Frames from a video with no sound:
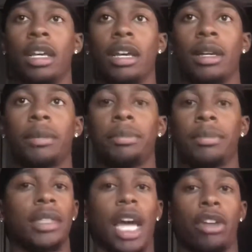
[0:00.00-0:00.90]

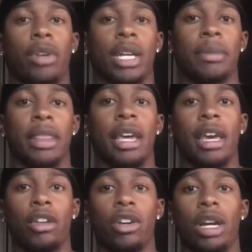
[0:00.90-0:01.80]
Um, I'd recommend
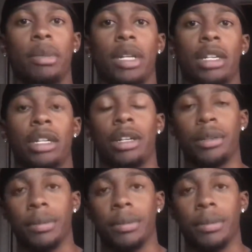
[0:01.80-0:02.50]
that or up and under.